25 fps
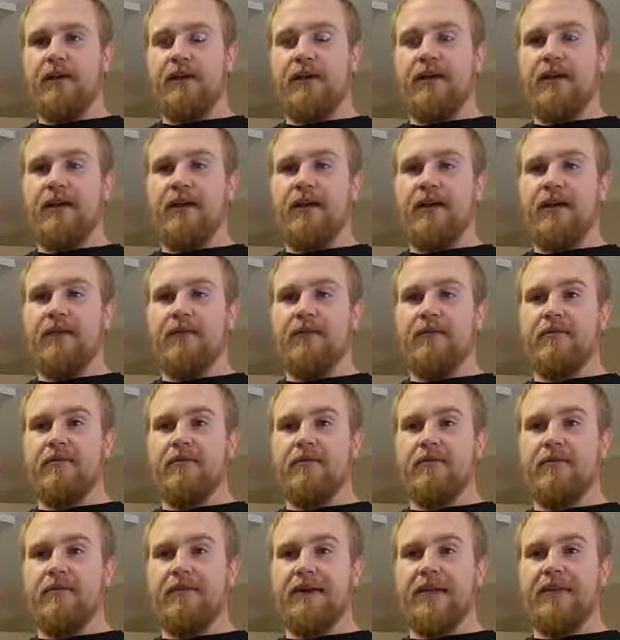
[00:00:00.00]
Well,
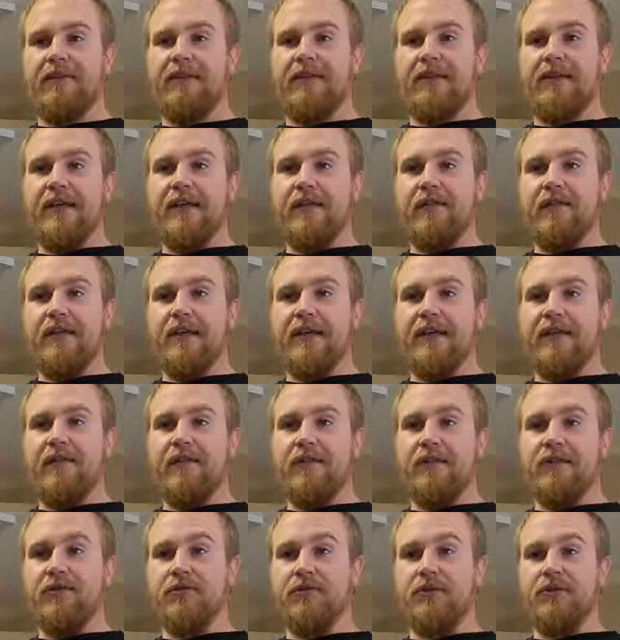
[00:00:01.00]
basically, I'm
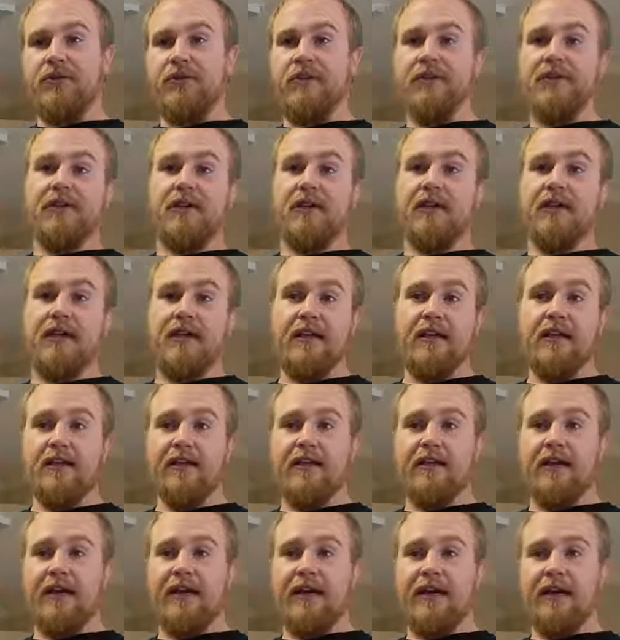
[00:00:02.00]
kind of an adrenaline
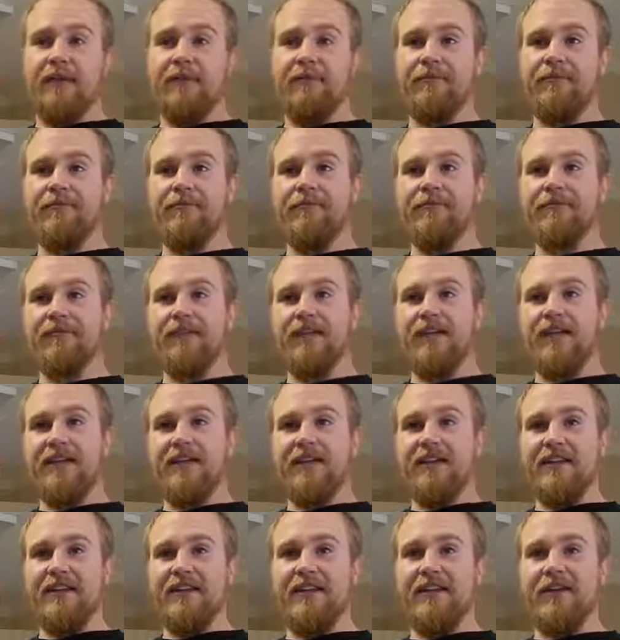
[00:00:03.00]
junkie.
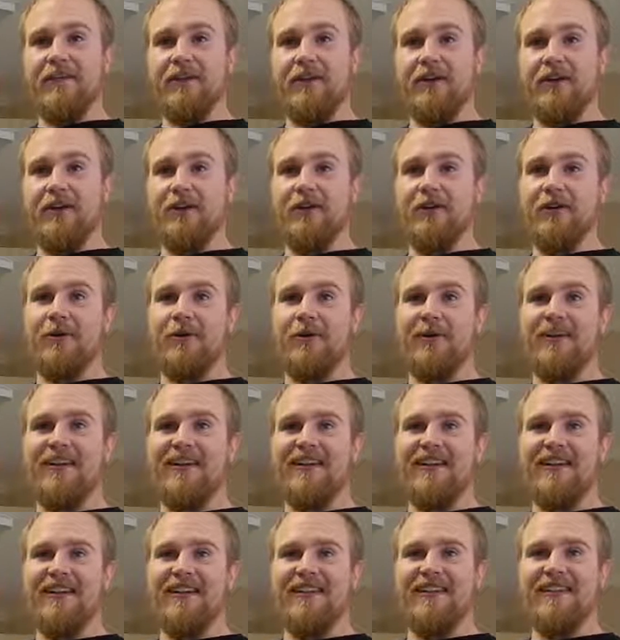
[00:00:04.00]
Anything that gets my heart
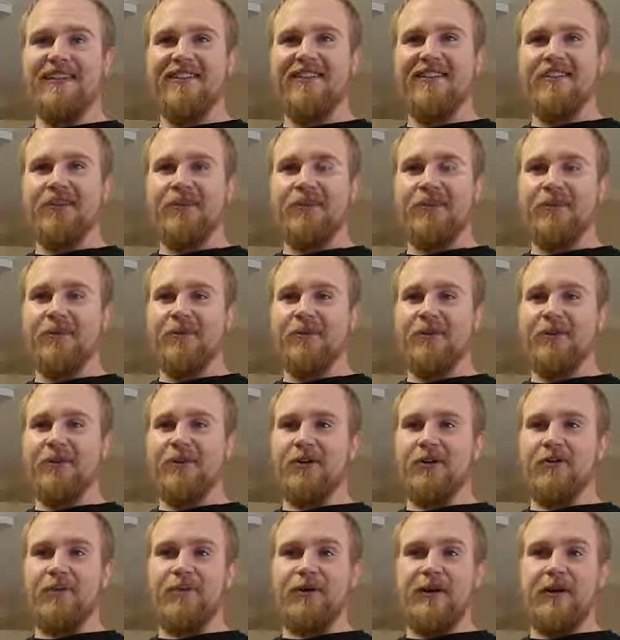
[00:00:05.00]
going.
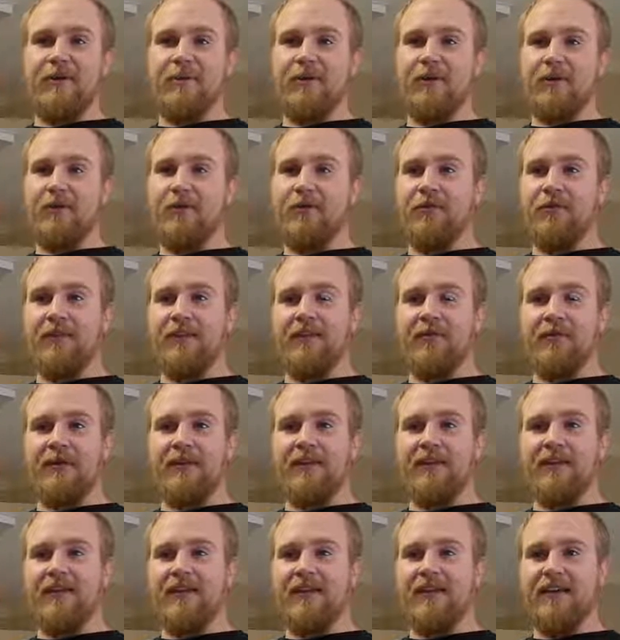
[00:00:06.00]
So, paintball is one of
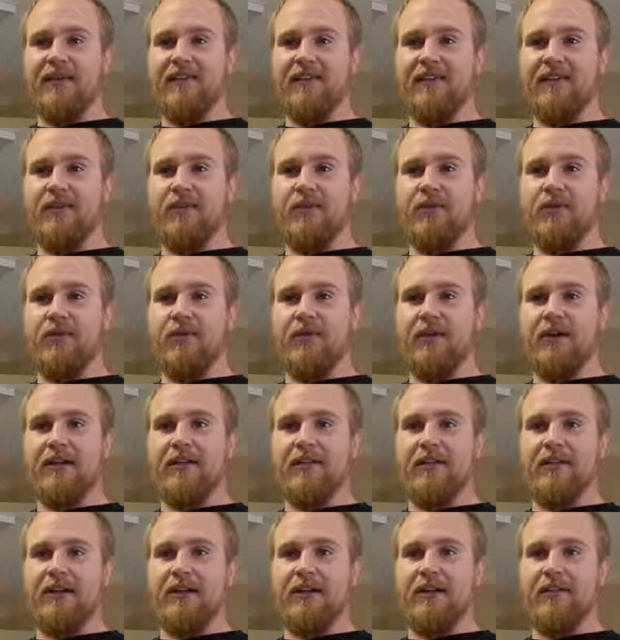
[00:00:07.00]
the biggest things I
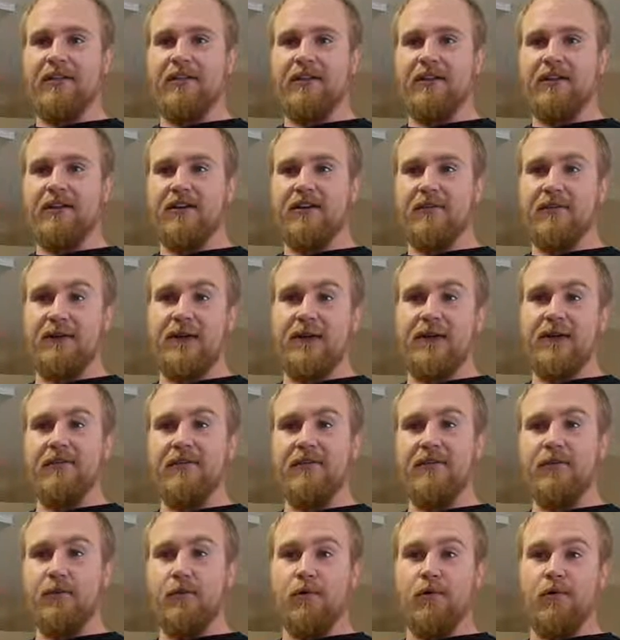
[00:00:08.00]
do. I do that as a
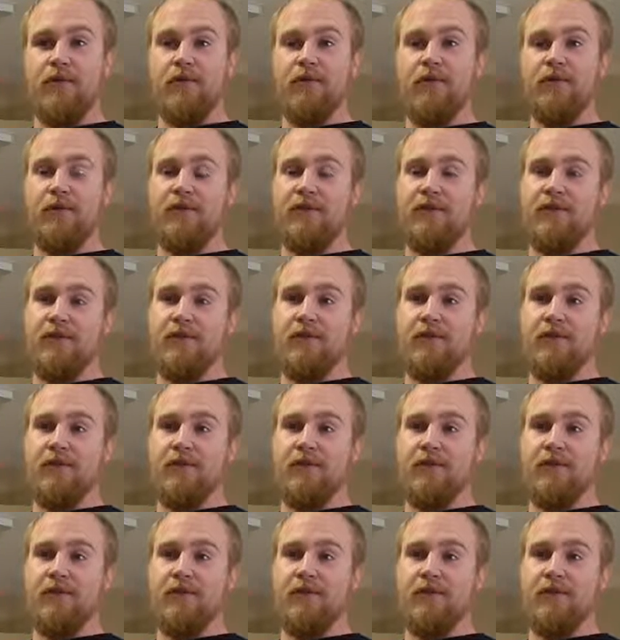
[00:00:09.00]
competitive sport.